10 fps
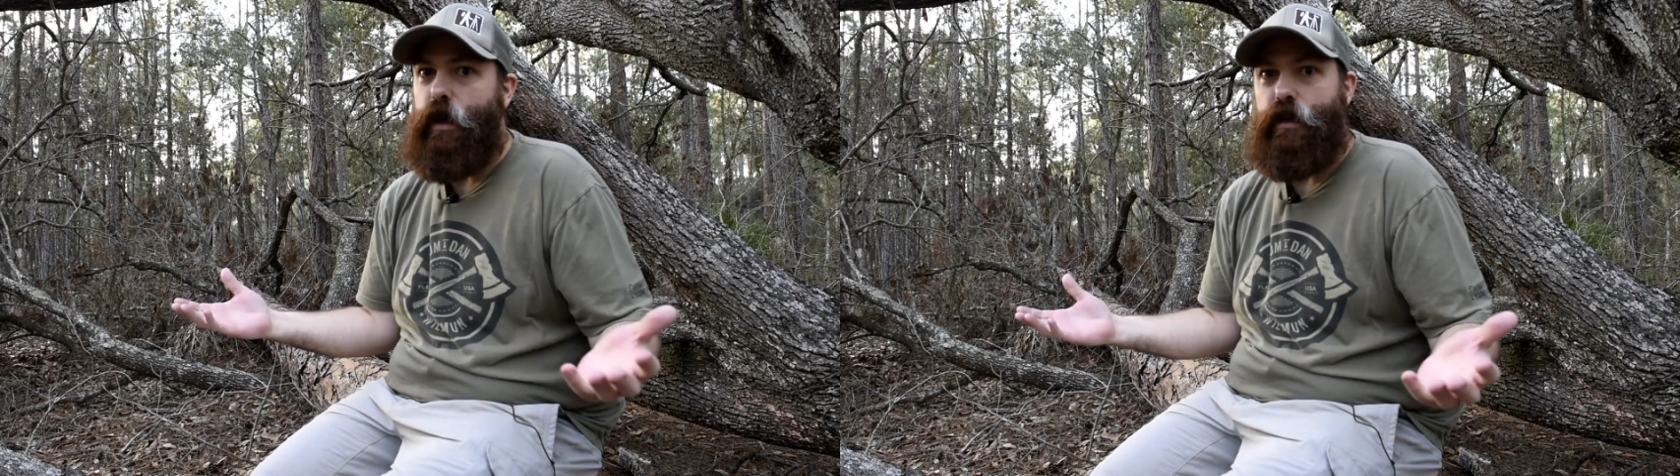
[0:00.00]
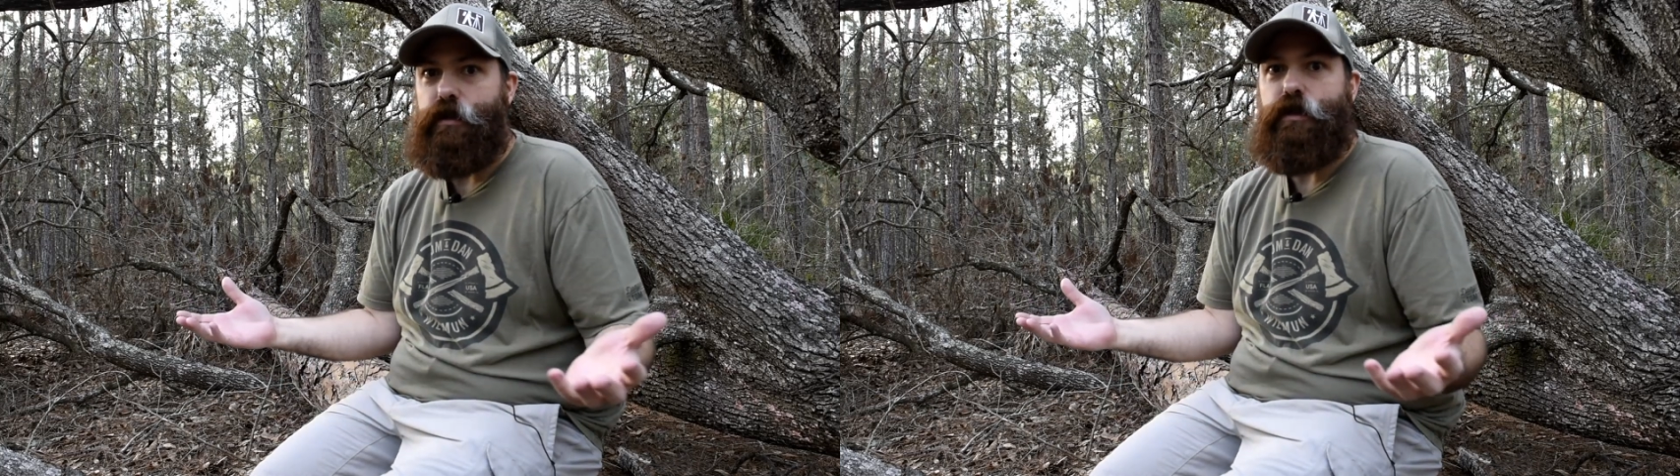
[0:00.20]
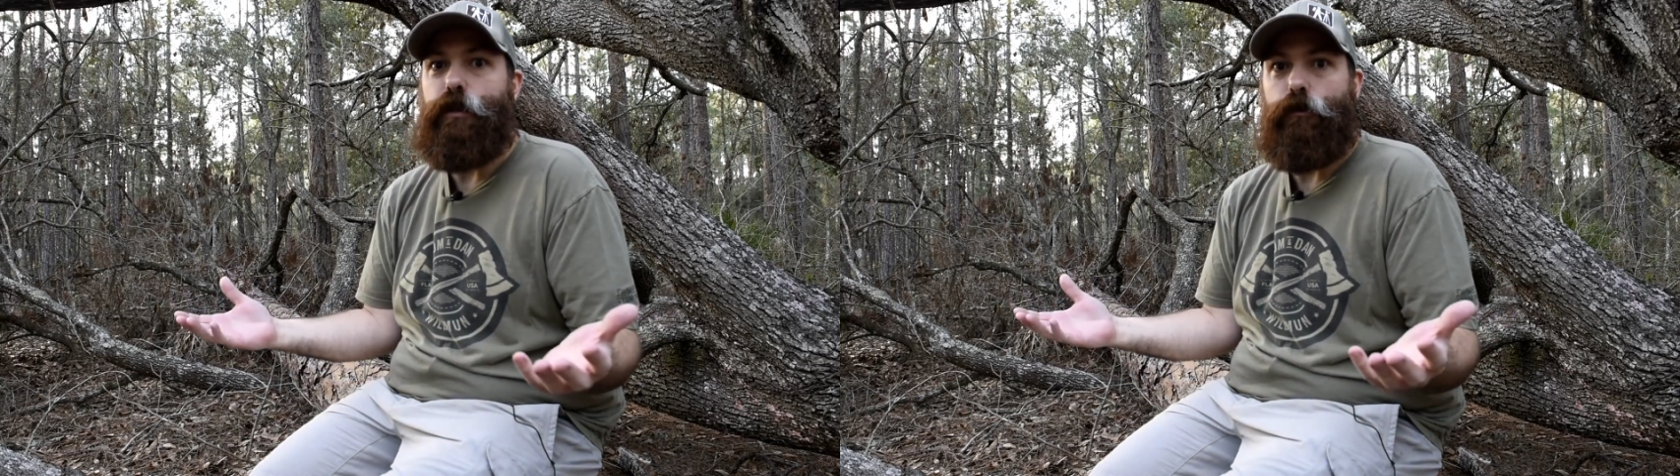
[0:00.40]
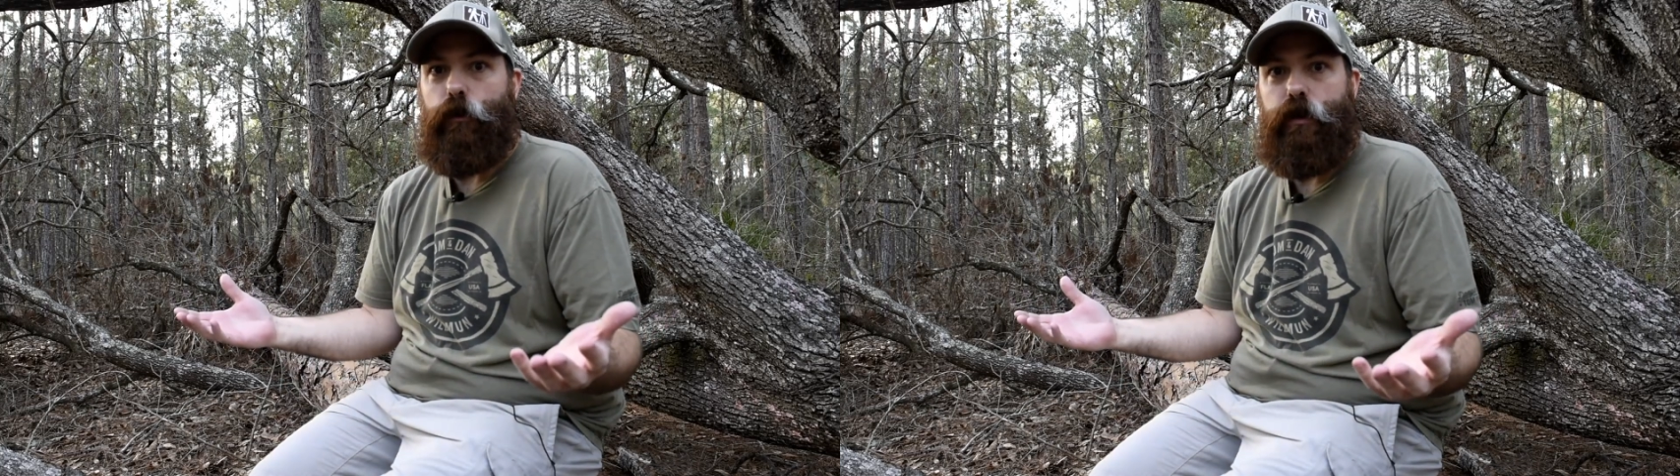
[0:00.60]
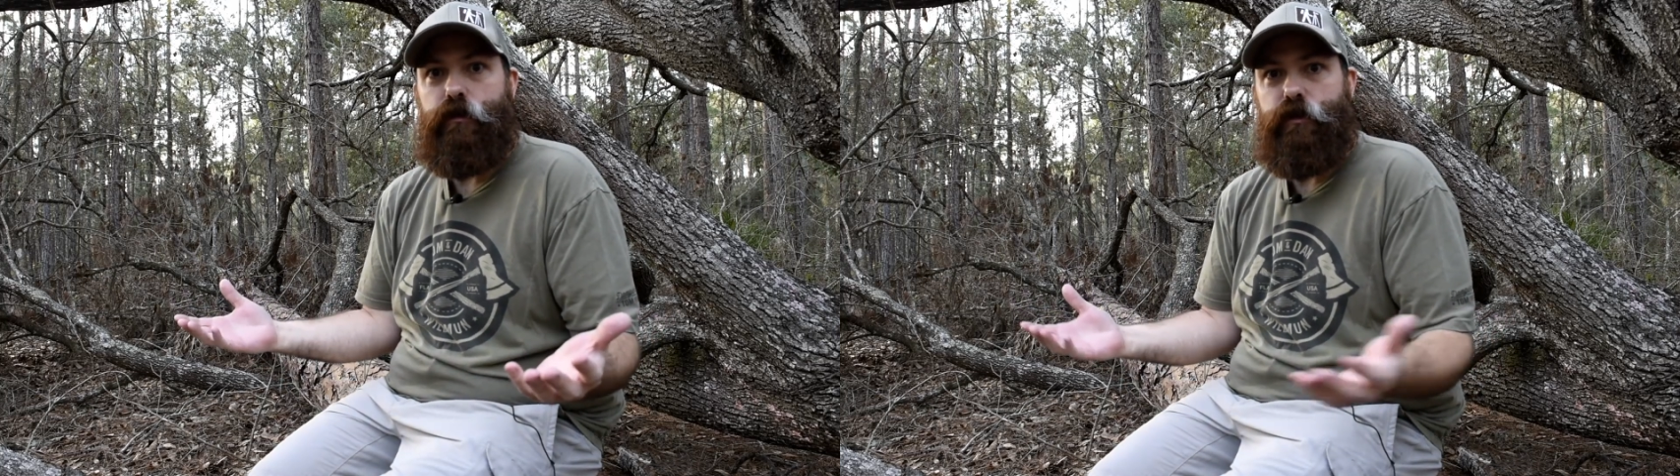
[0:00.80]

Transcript: can't see through it.